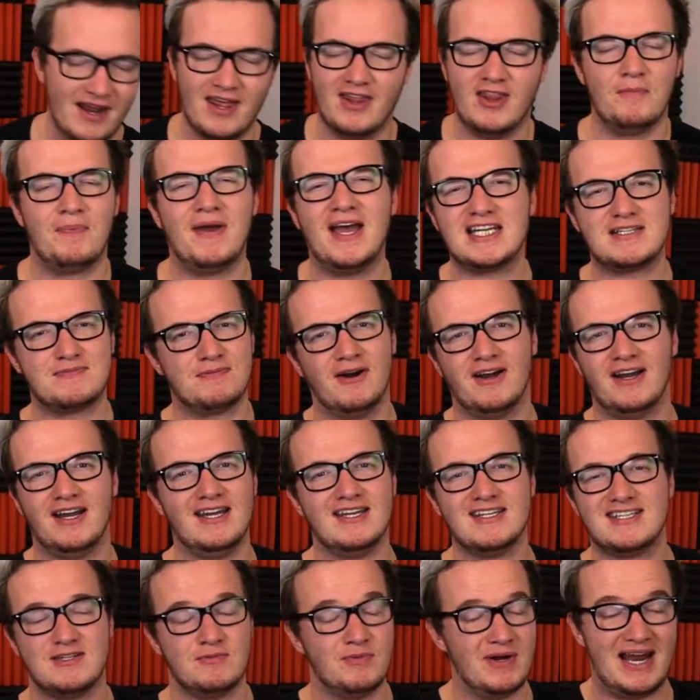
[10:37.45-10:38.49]
And then the best part
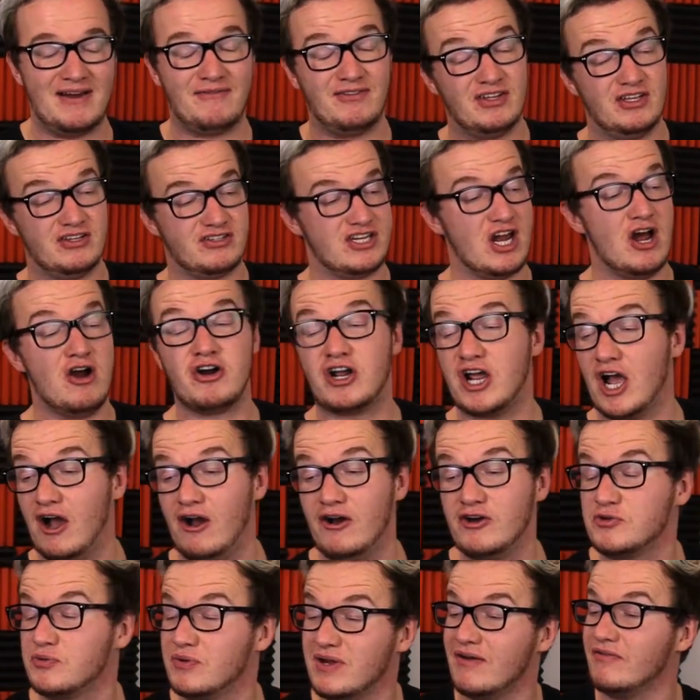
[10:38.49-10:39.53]
is whenever there's no
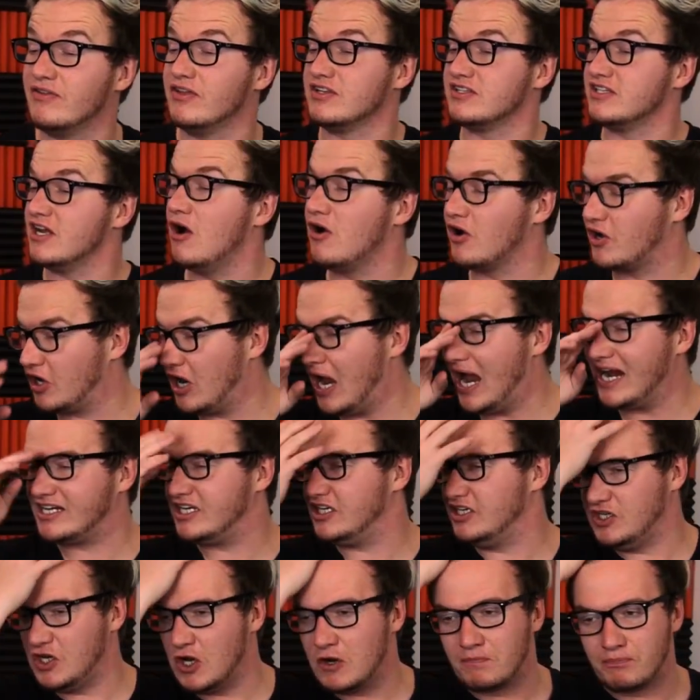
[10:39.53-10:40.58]
ghost, whenever there's no
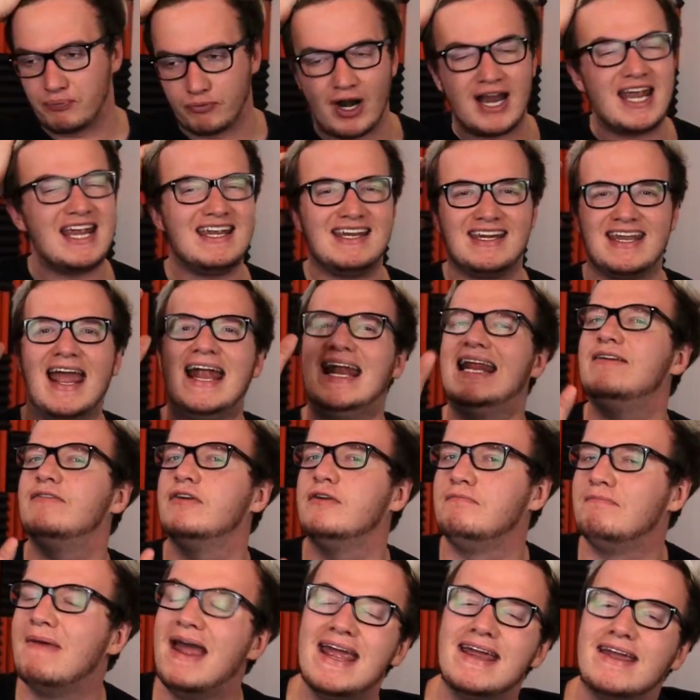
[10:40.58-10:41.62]
cracking, your brain can't
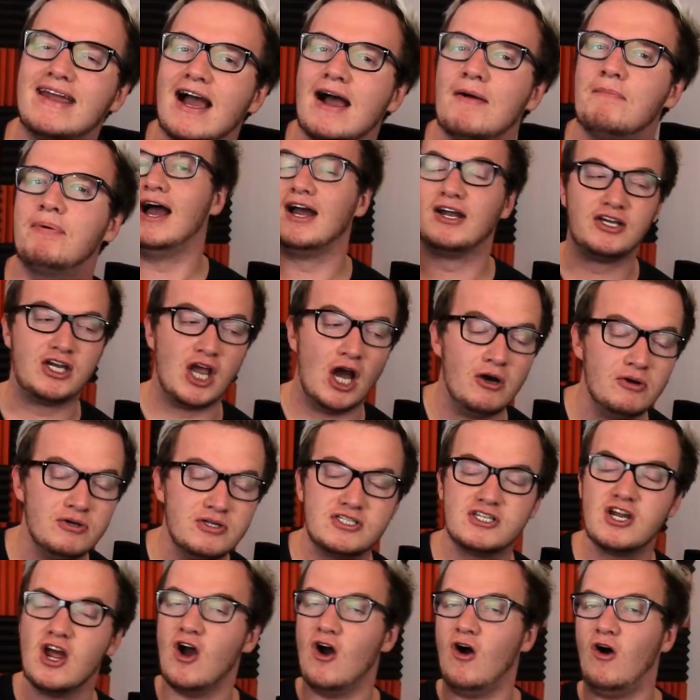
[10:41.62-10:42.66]
even make up a
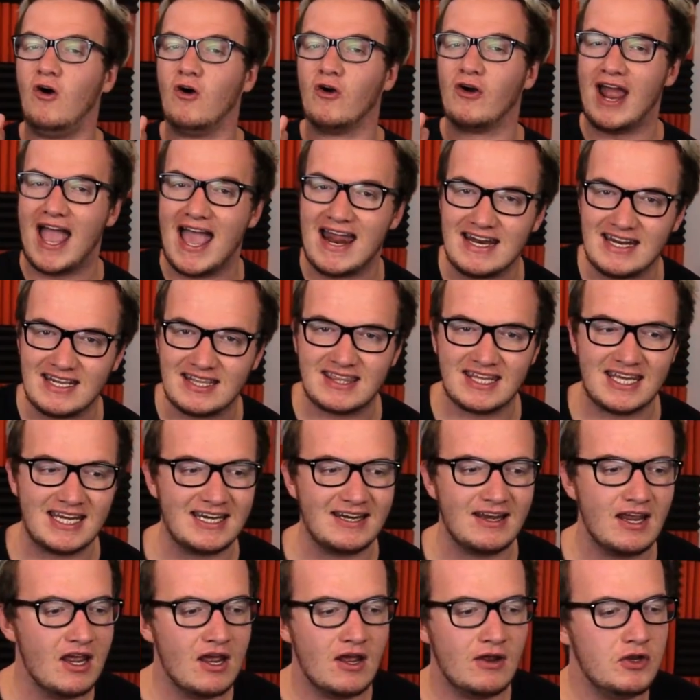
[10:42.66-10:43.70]
ghost or
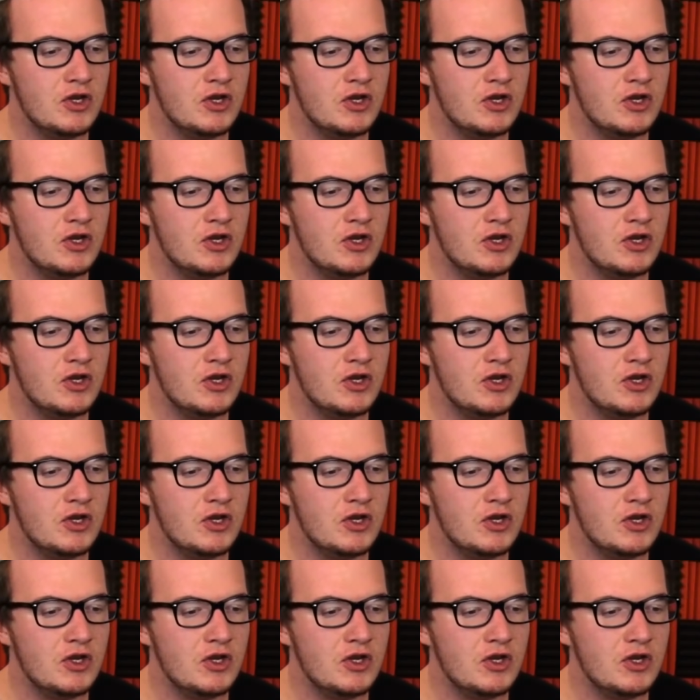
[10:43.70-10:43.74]
anything.